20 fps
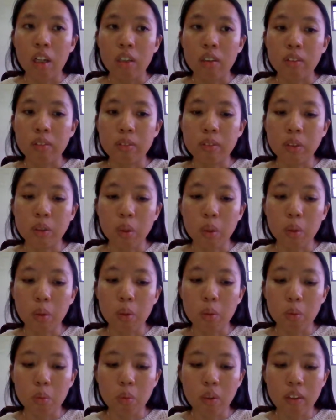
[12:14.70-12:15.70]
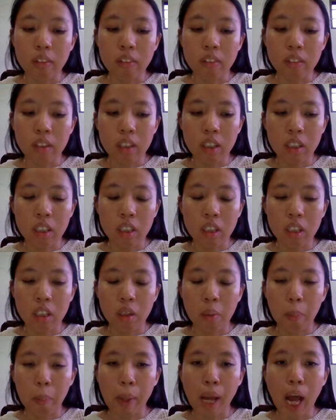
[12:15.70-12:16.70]
So one thing,
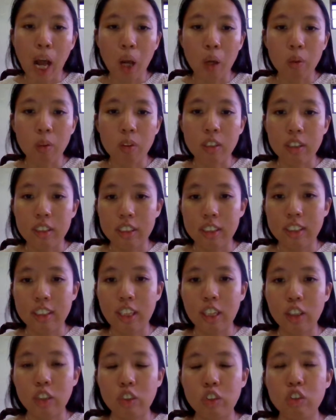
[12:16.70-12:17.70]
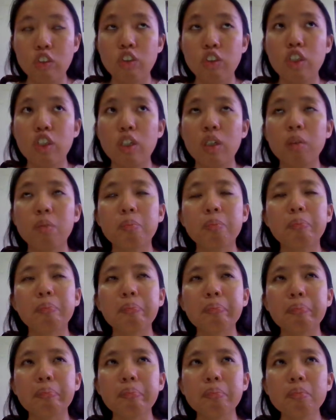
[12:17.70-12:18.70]
power is actually
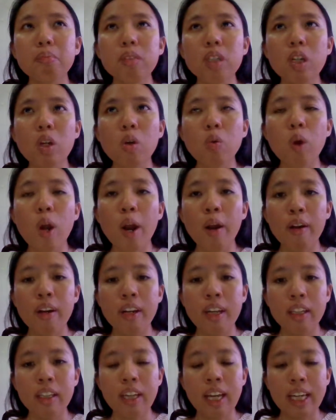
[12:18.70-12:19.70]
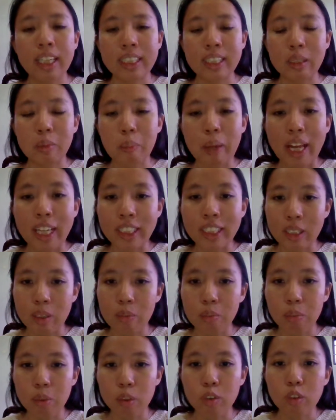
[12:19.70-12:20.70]
where it expands
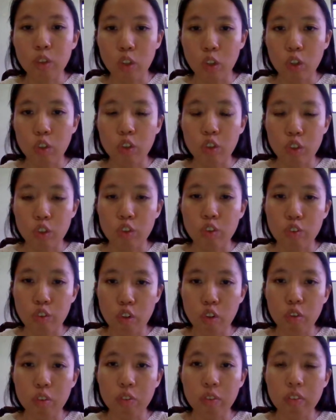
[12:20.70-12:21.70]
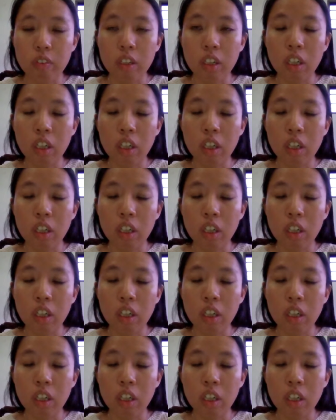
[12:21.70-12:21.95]
and builds on your growth.